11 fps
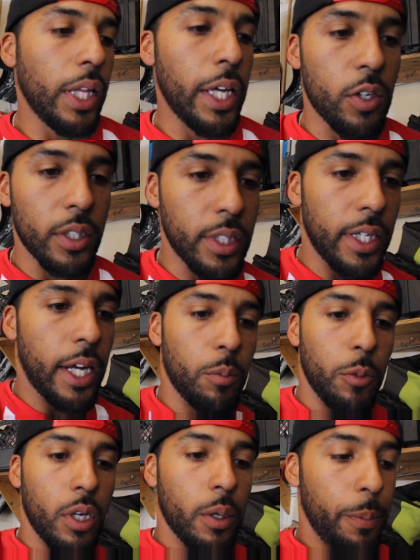later on tonight
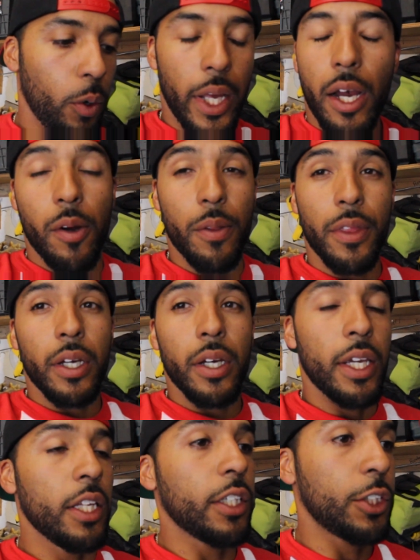I'm gonna pull out
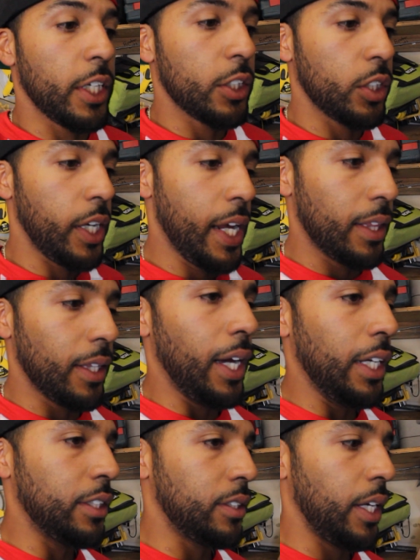the heat exchanger and the
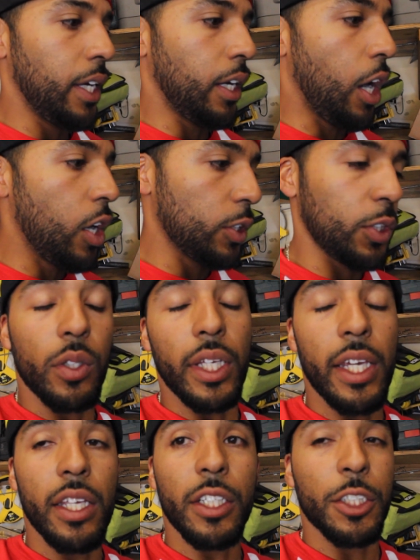ice tank, also the
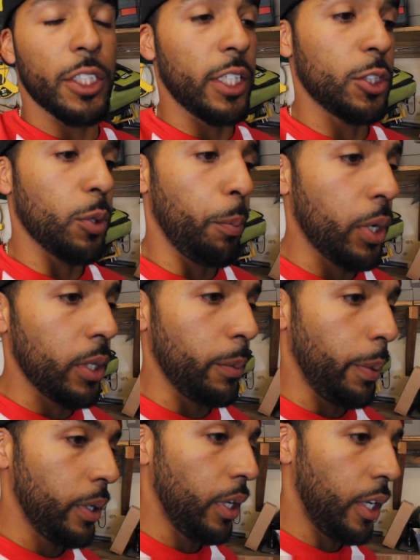heat exchanger
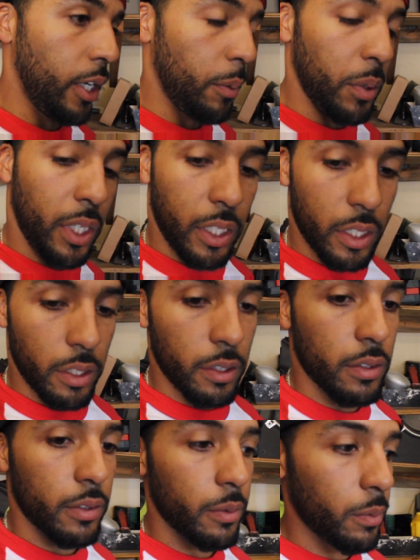pump,
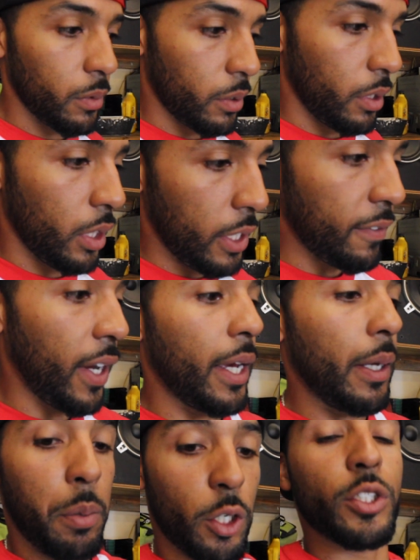because
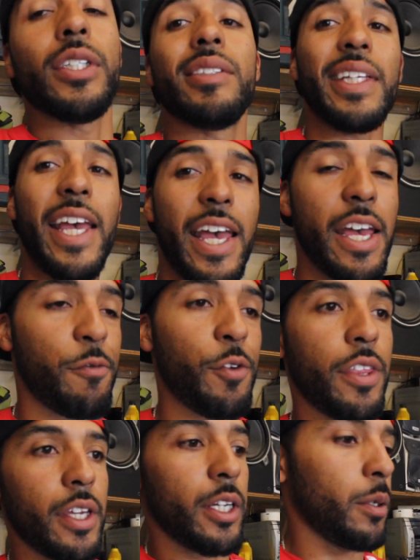Levi purchased
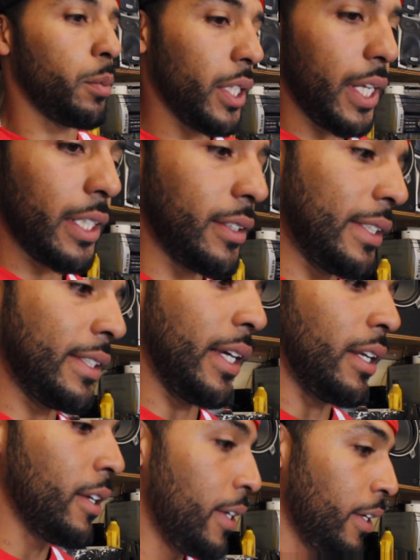everything complete as I said.